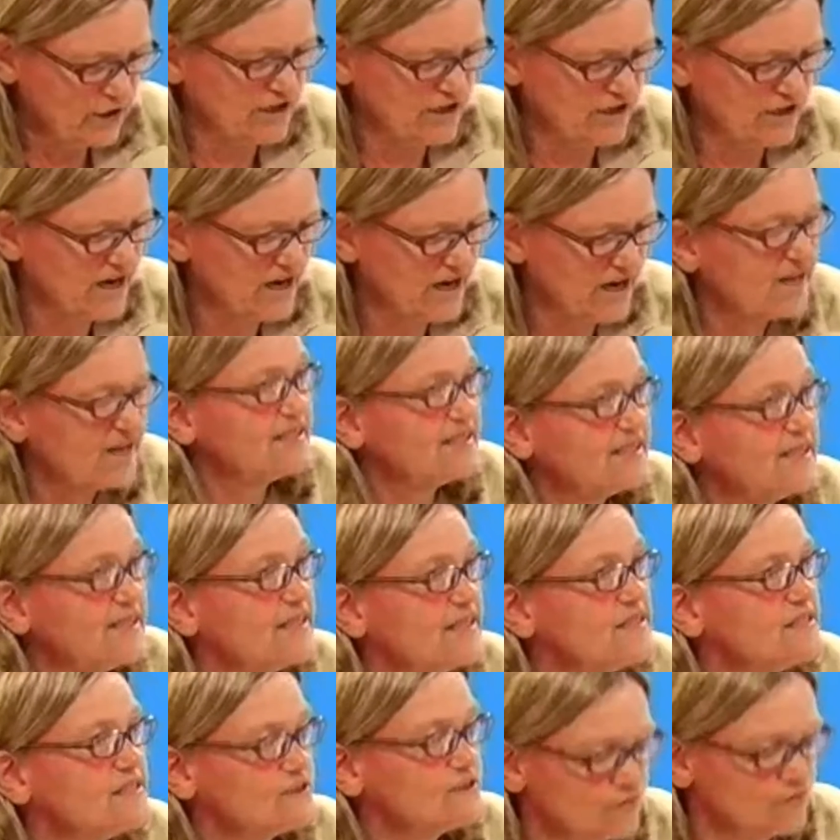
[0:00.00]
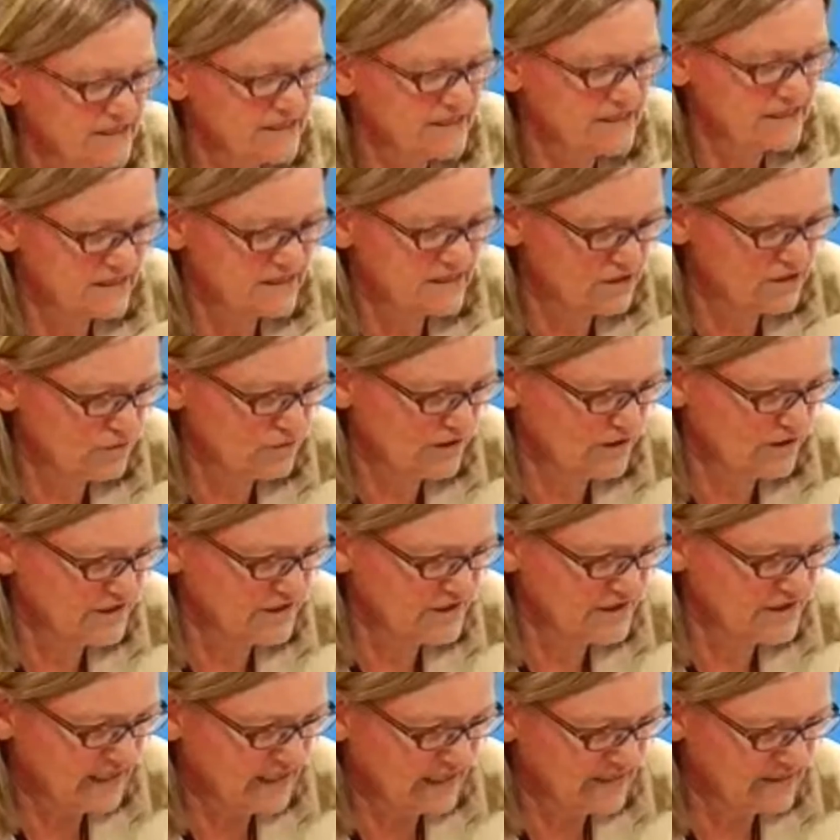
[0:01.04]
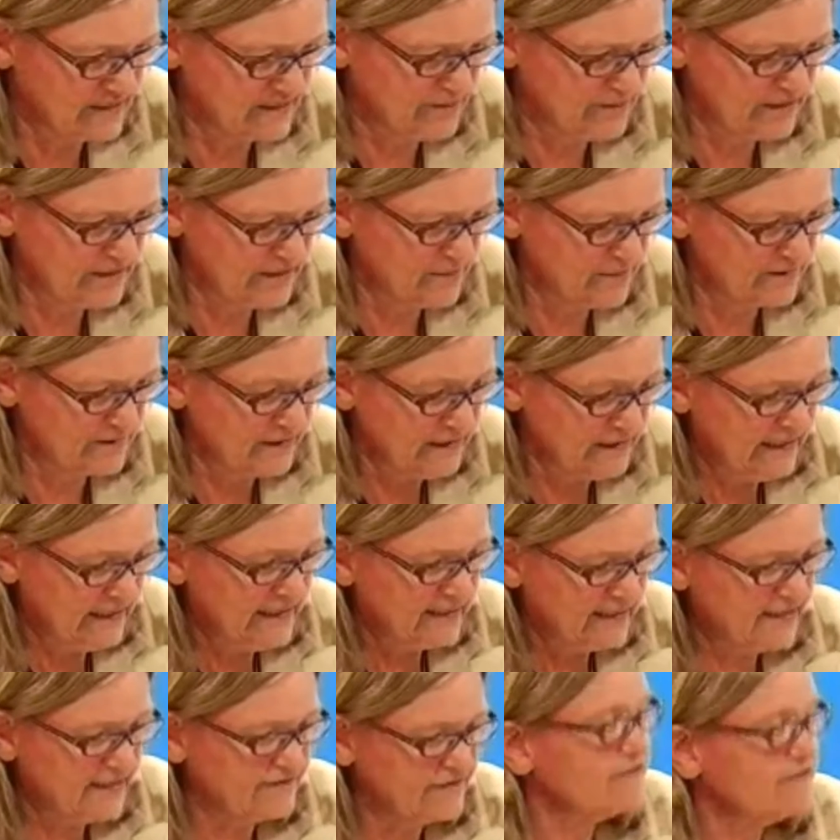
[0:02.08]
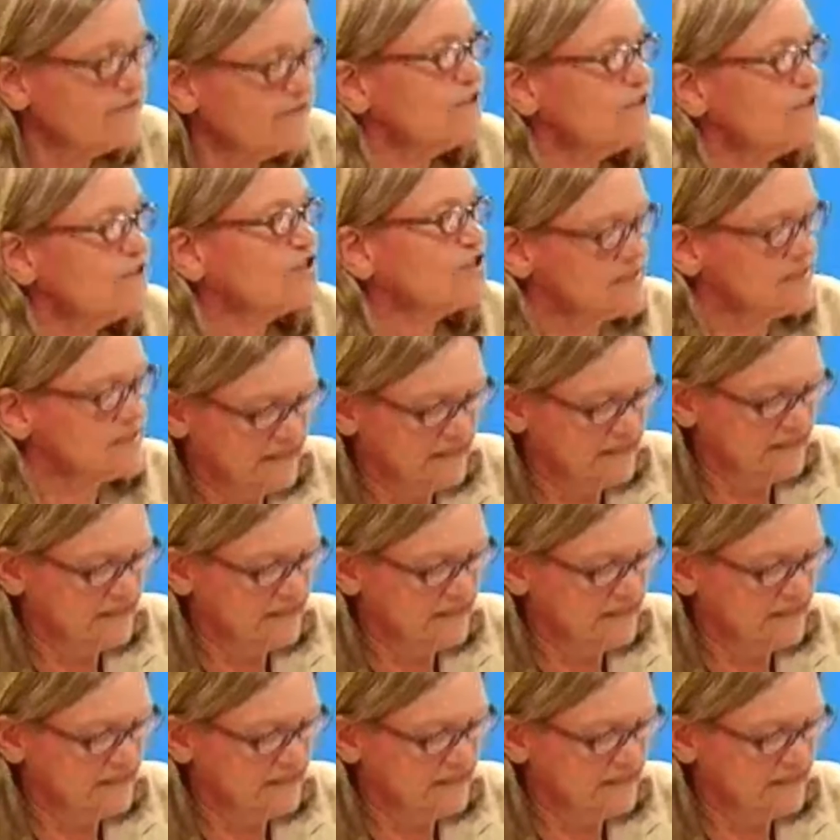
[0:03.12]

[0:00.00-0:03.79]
or guard against the risks to us as a people, given the vicious